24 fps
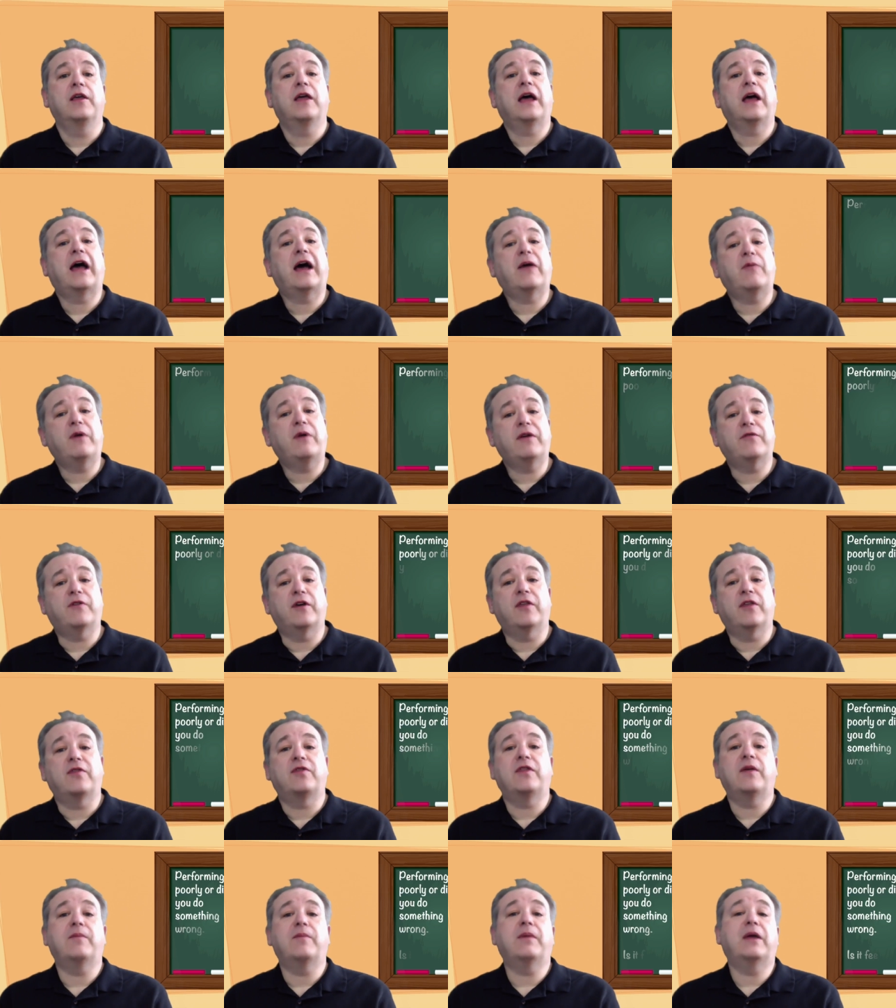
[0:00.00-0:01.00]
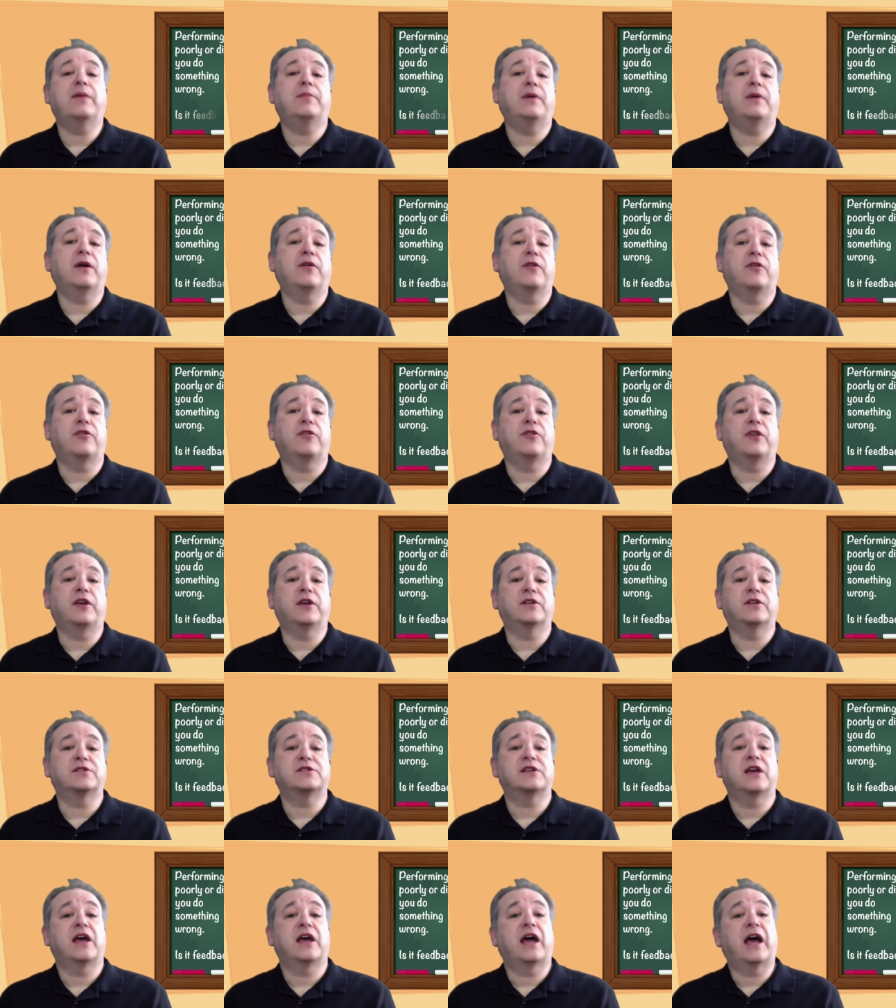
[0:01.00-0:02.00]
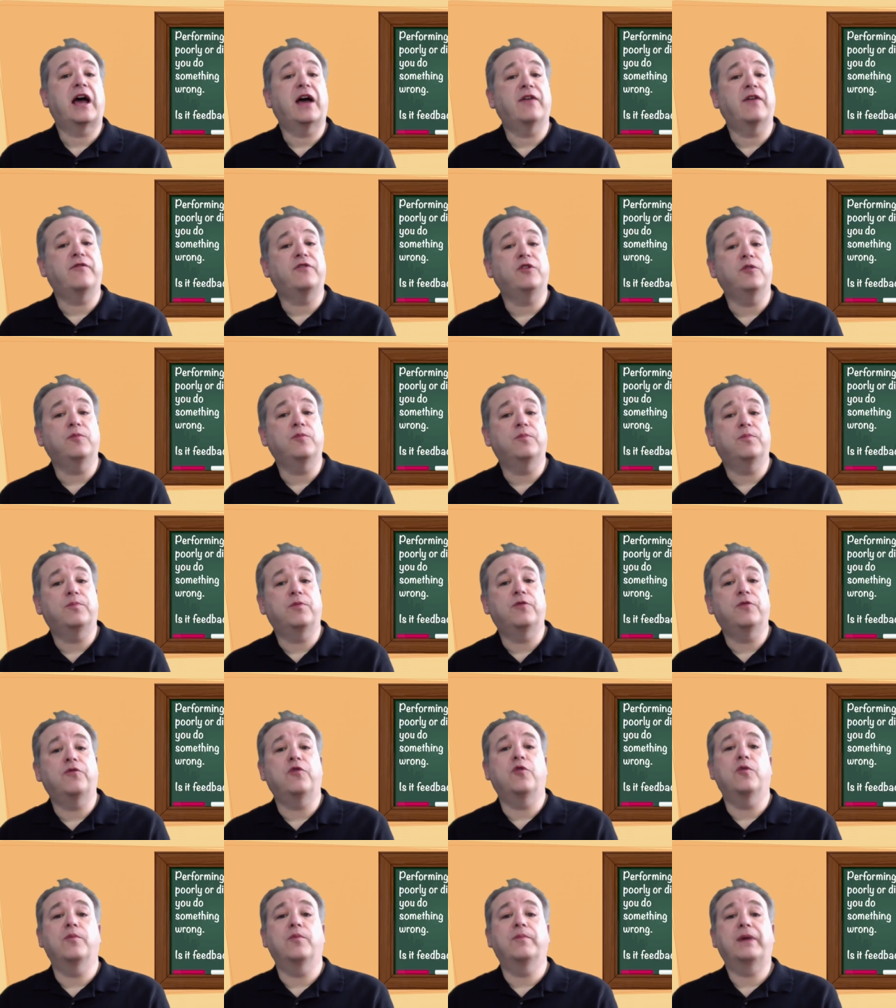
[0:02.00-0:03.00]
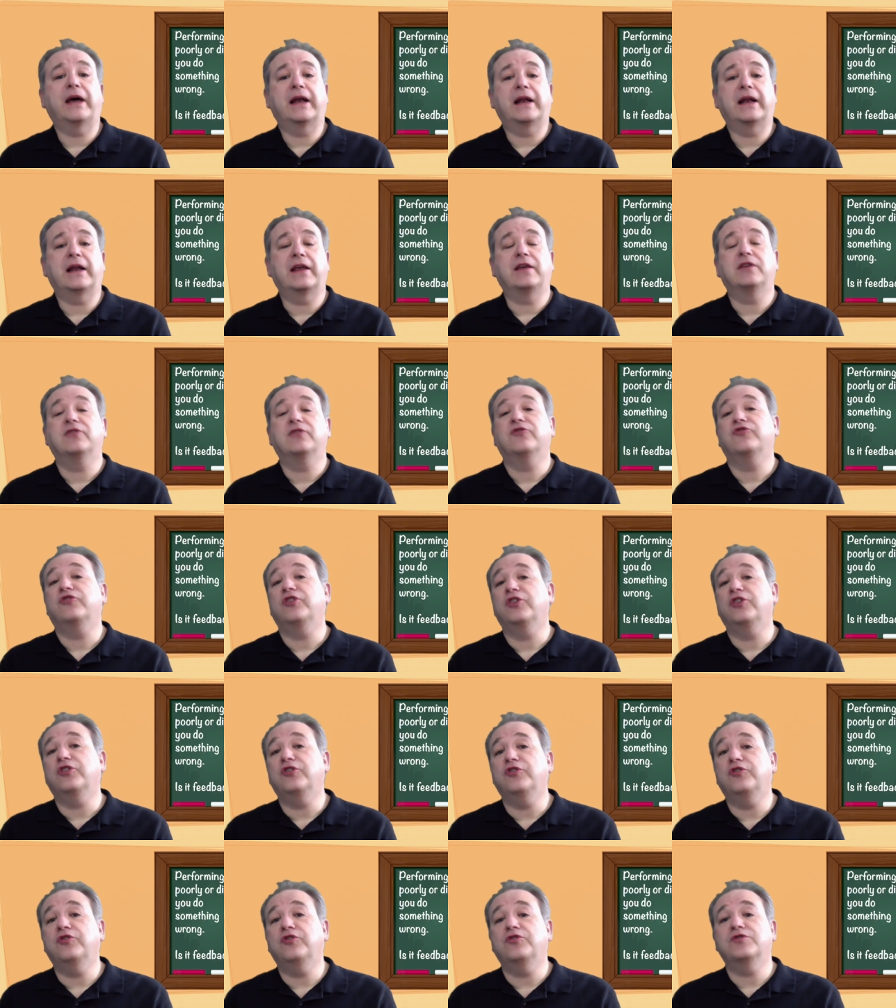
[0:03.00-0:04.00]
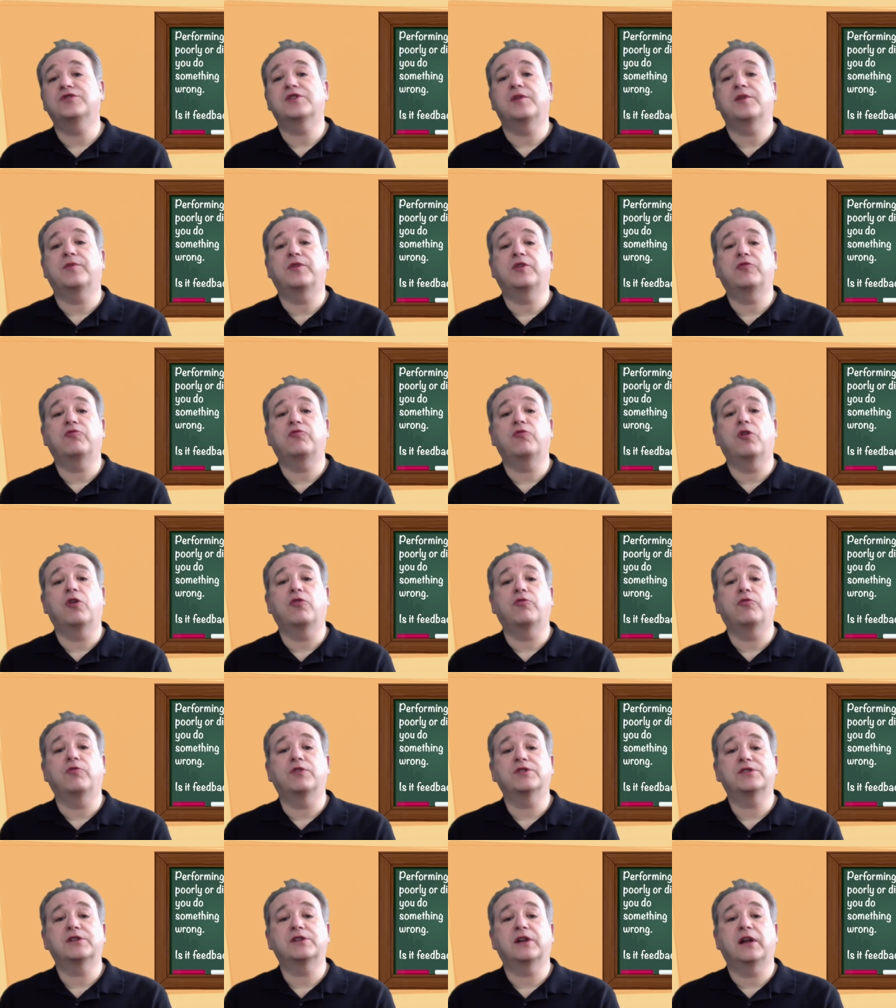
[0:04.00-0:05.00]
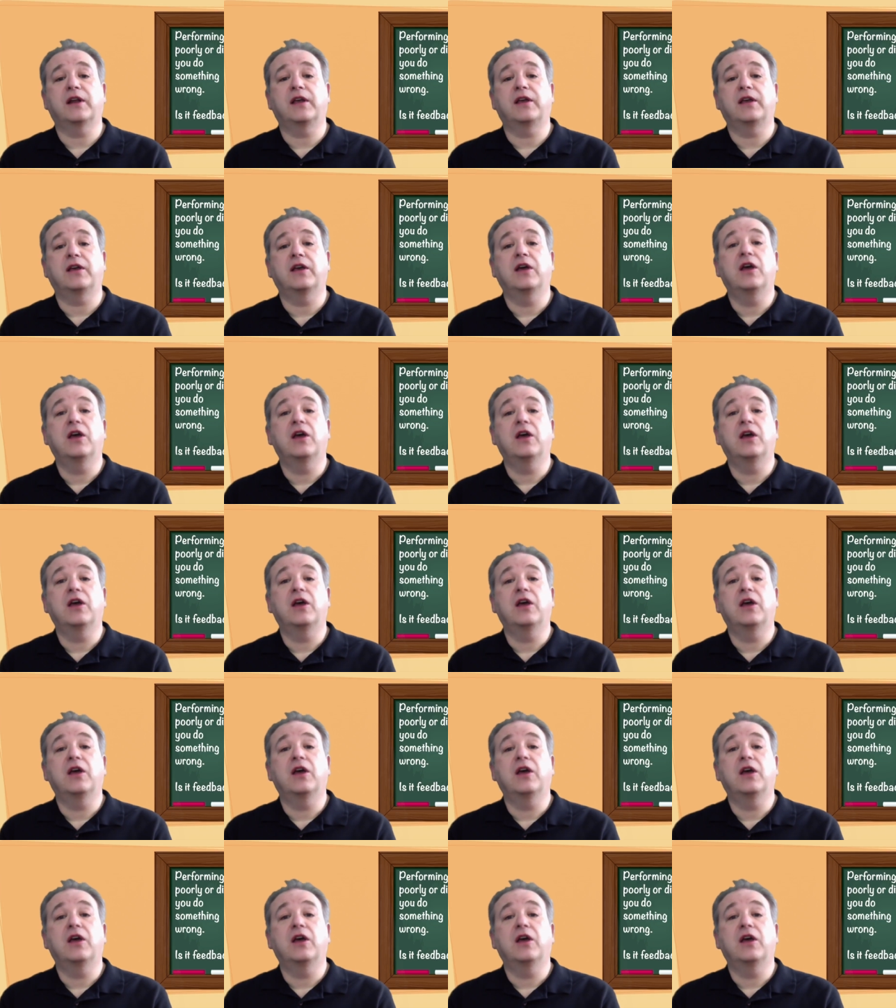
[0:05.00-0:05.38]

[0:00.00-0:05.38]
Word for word: However, there may be other things. Have you performed badly? Did you do something wrong recently?